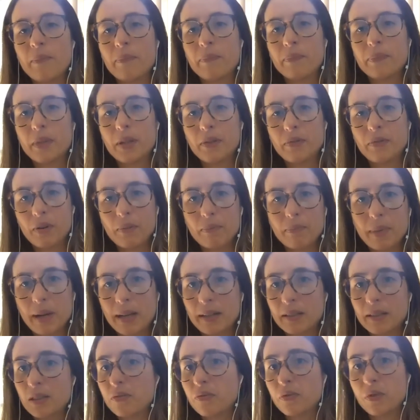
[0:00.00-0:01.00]
different
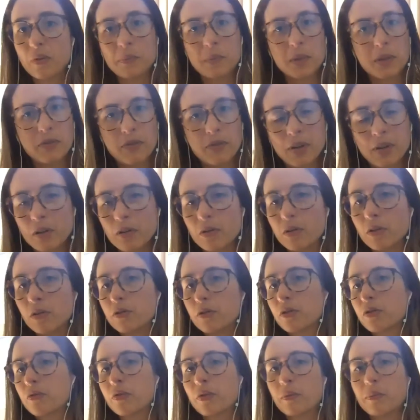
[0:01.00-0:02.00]
practice from different
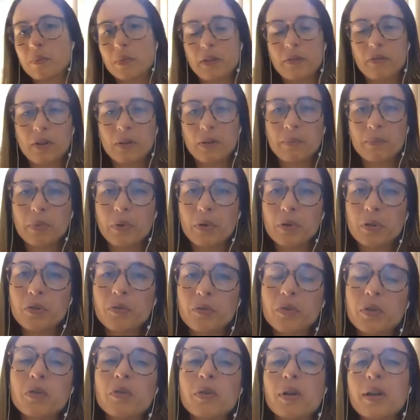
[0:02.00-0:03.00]
cultures, from different point of
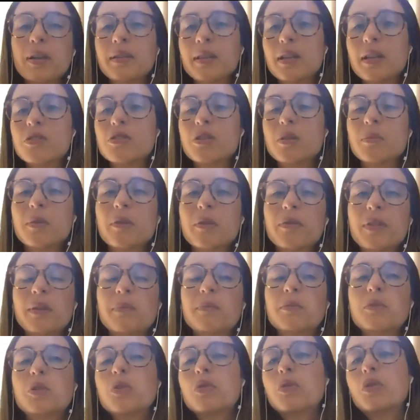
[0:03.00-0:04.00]
view. And then some of
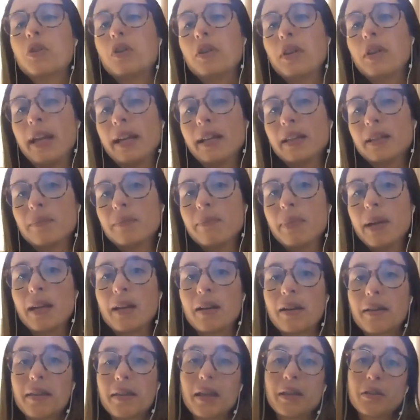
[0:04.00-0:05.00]
them you connect
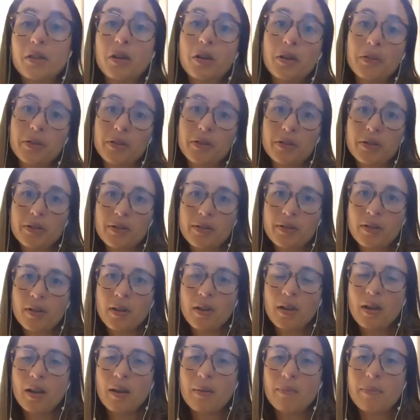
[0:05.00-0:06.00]
better than others.
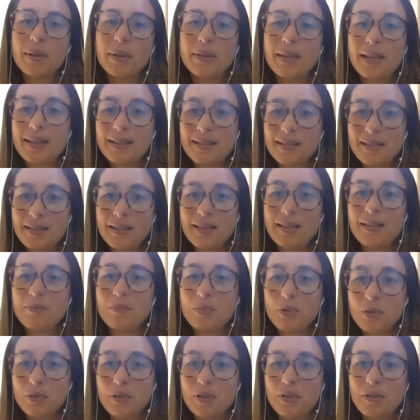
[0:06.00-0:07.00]
But that's the
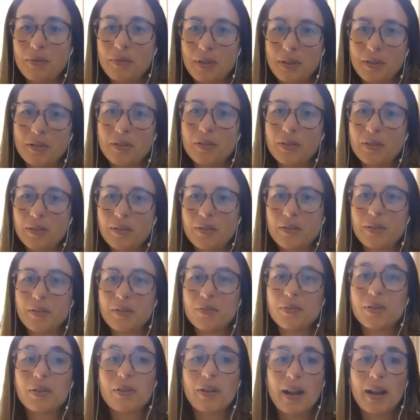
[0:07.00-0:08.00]
beauty of it, no? The
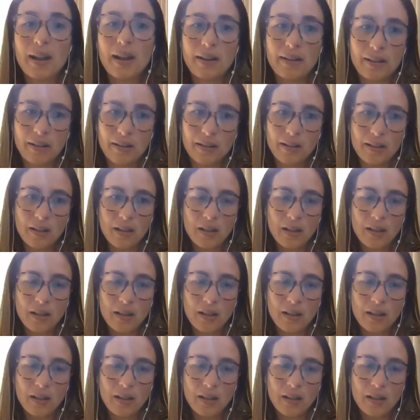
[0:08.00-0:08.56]
variety.